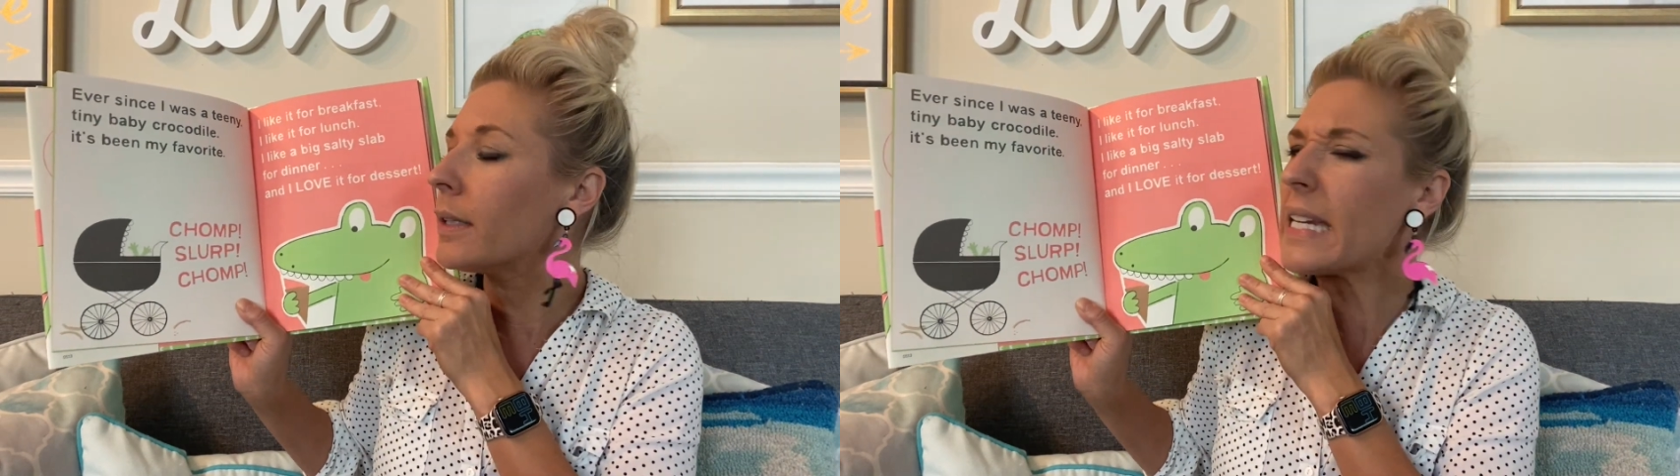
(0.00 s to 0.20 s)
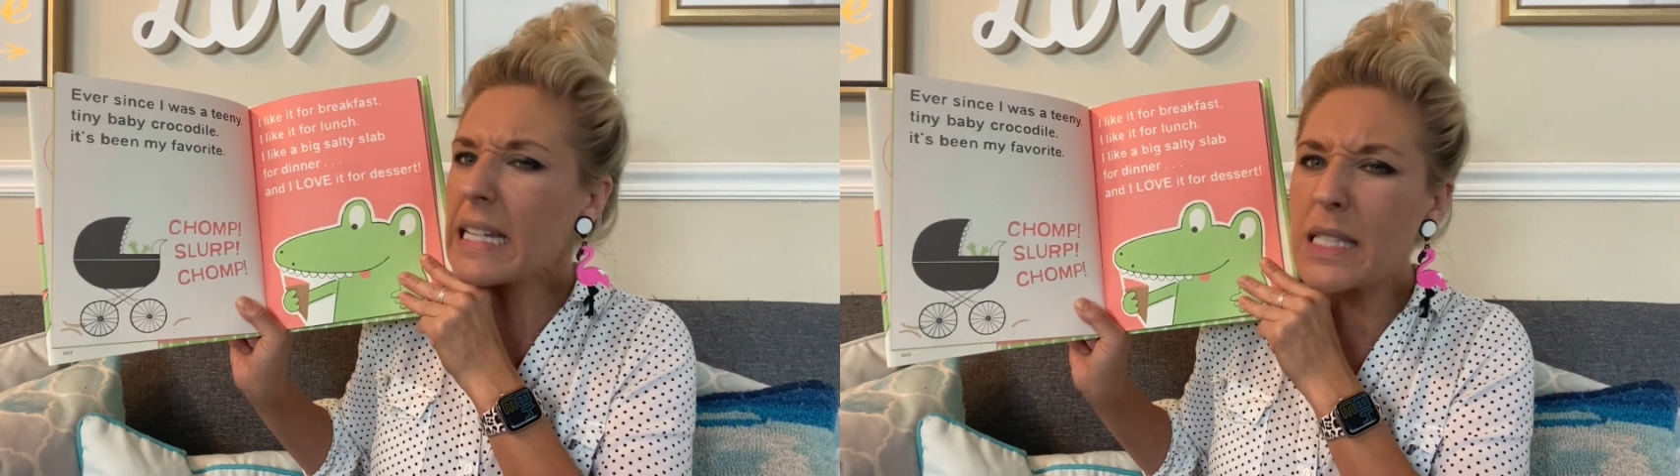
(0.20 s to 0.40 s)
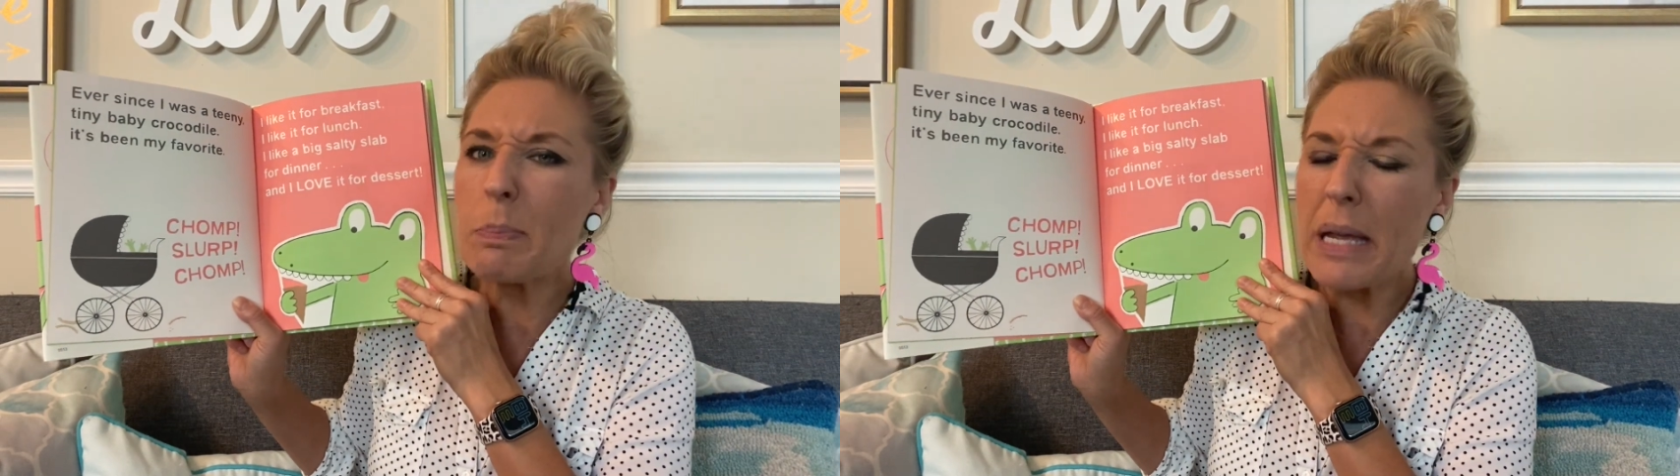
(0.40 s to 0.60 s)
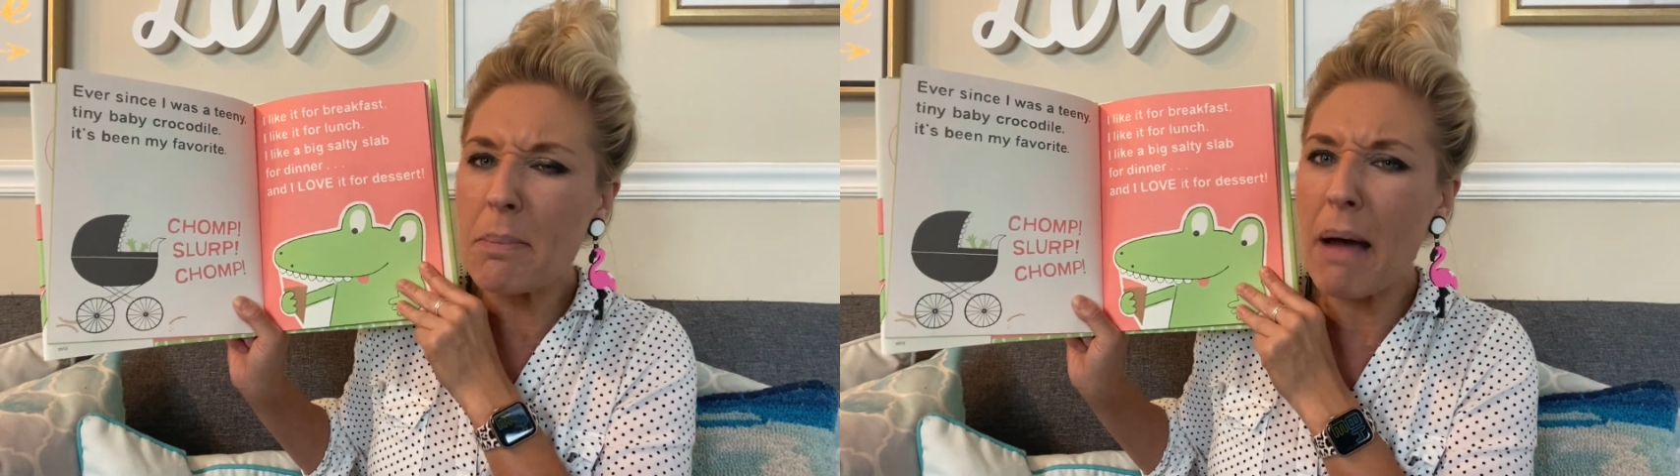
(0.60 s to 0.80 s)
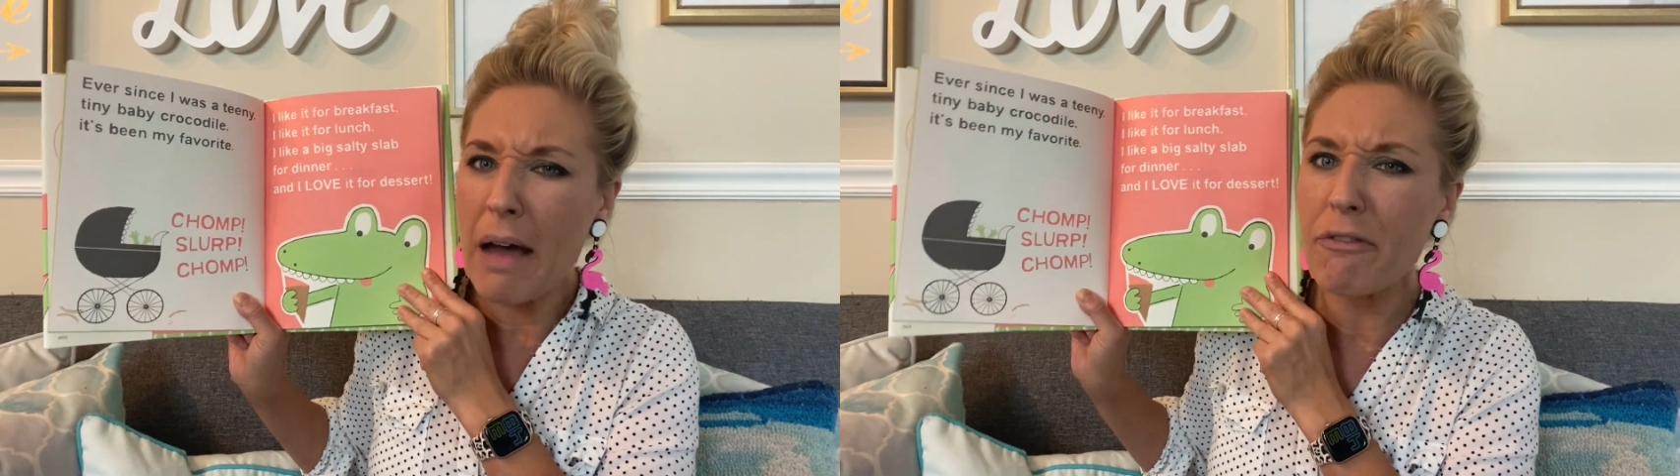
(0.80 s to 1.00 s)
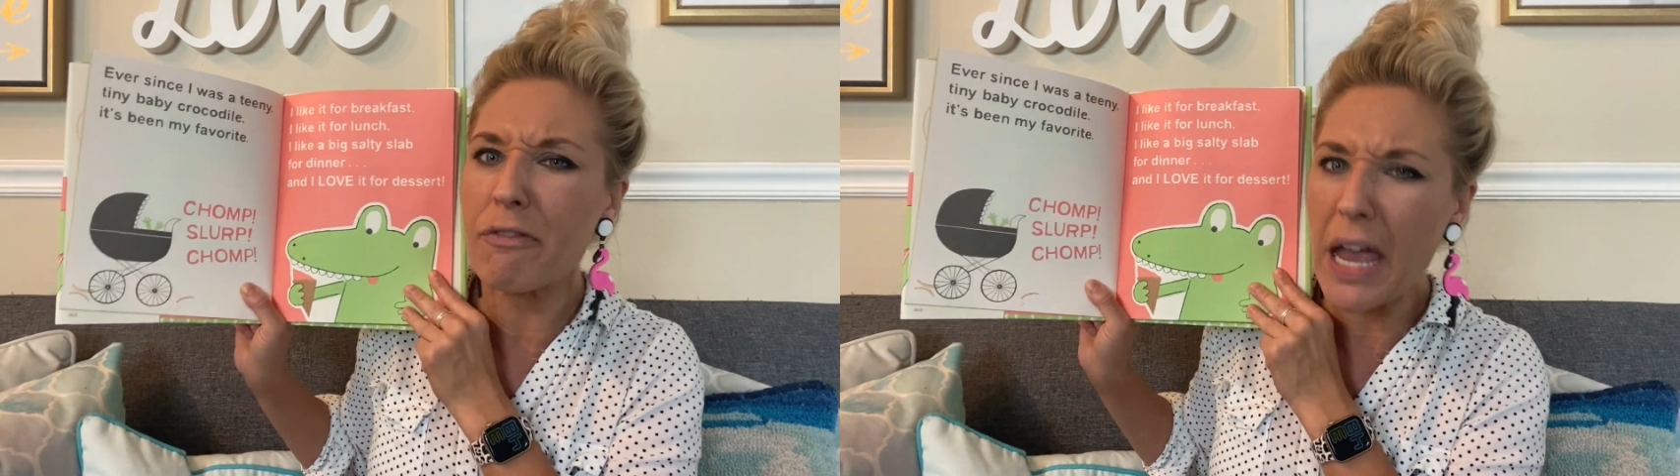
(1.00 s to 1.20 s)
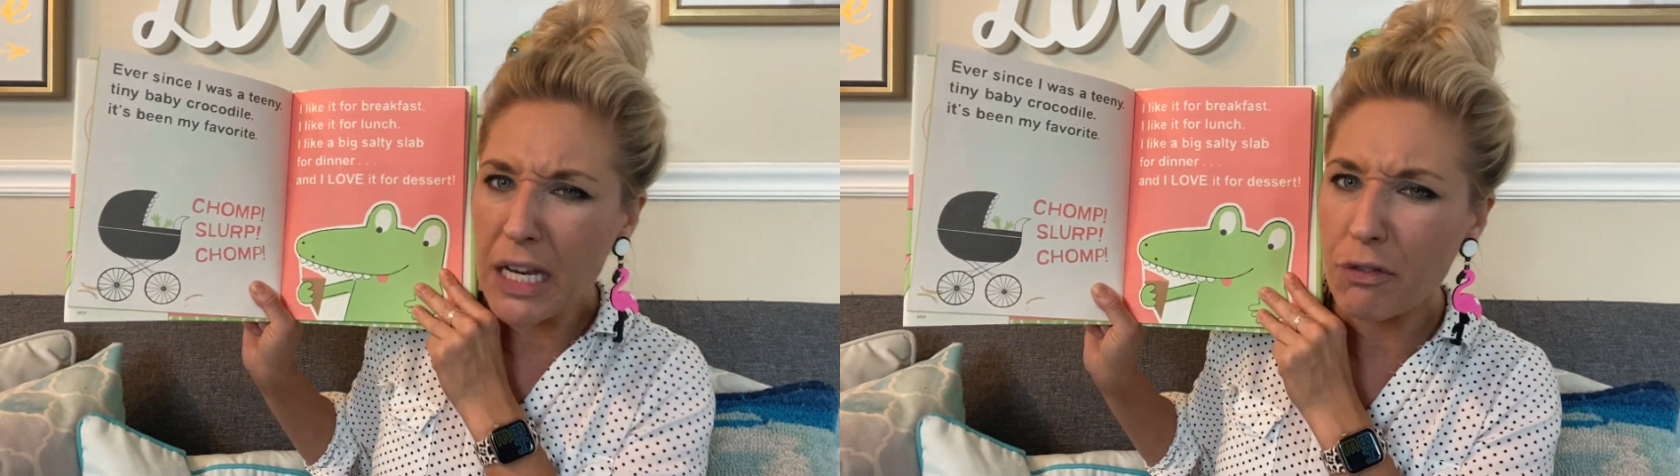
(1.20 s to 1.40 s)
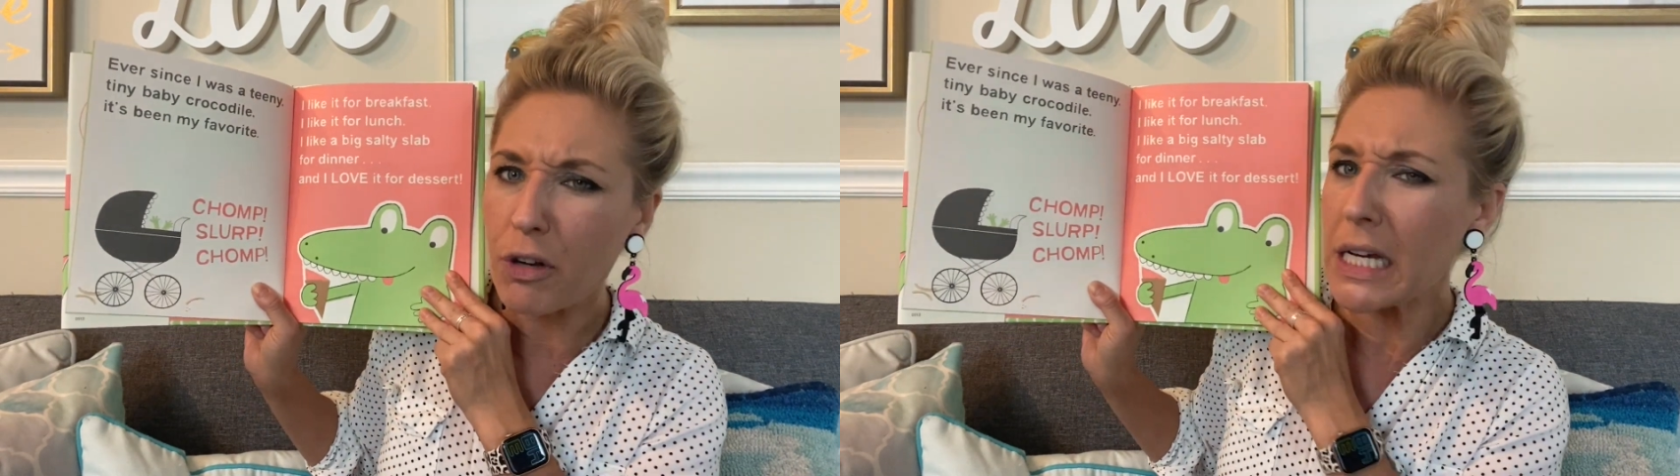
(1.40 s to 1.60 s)
It's been my
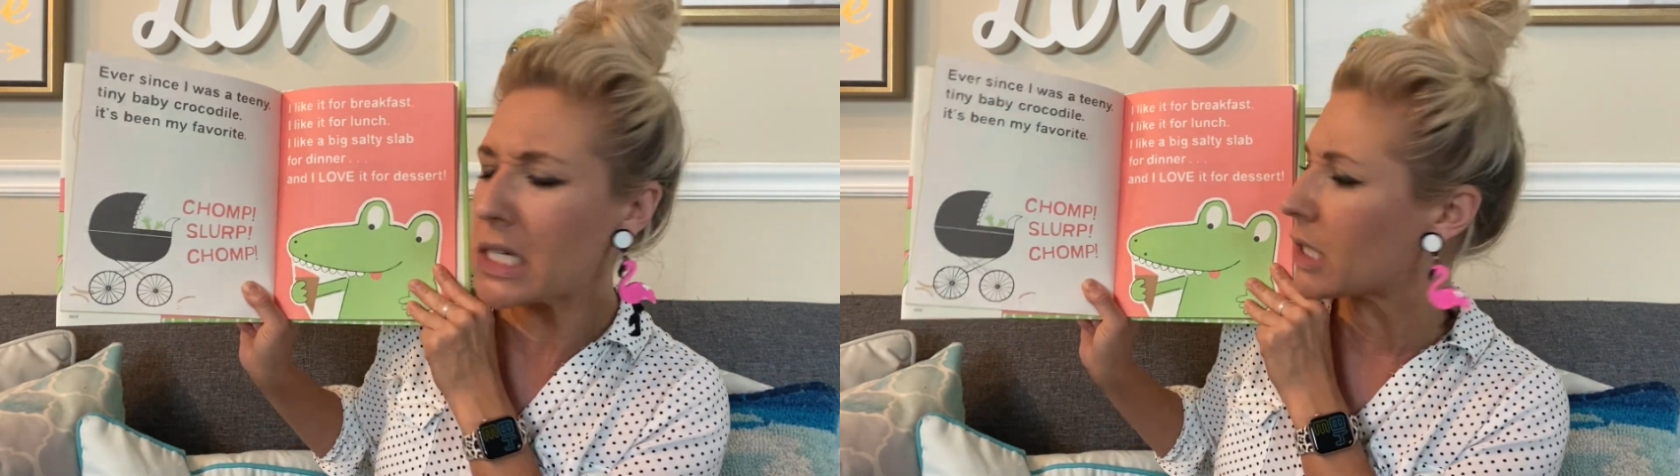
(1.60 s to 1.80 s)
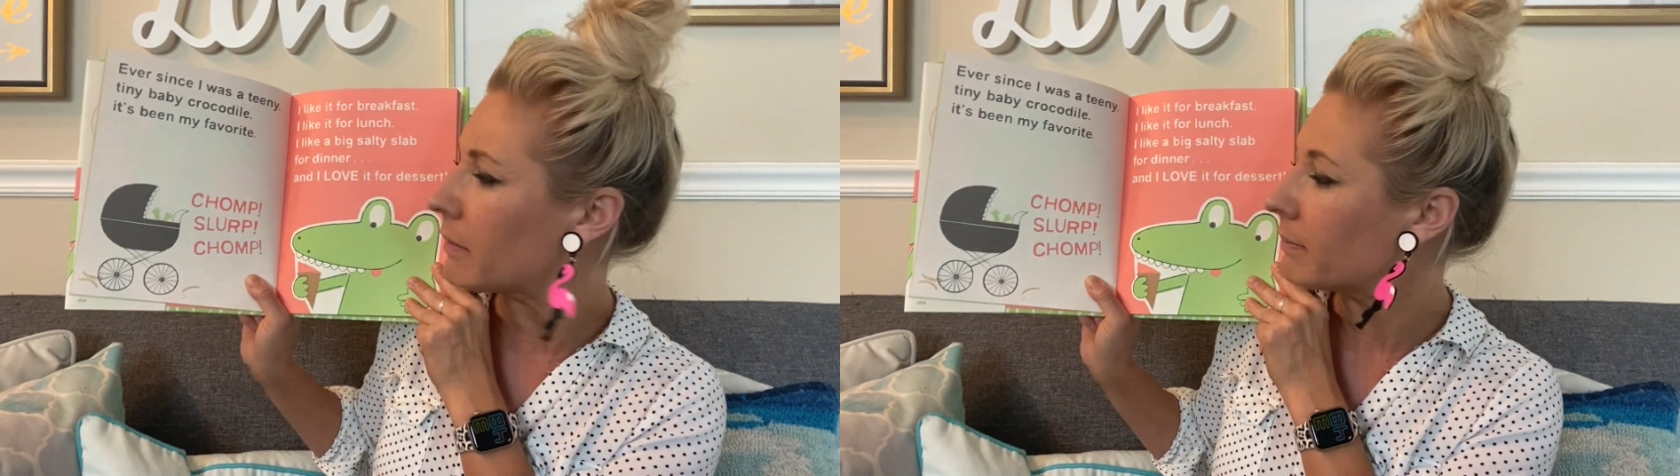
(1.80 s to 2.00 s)
favorite.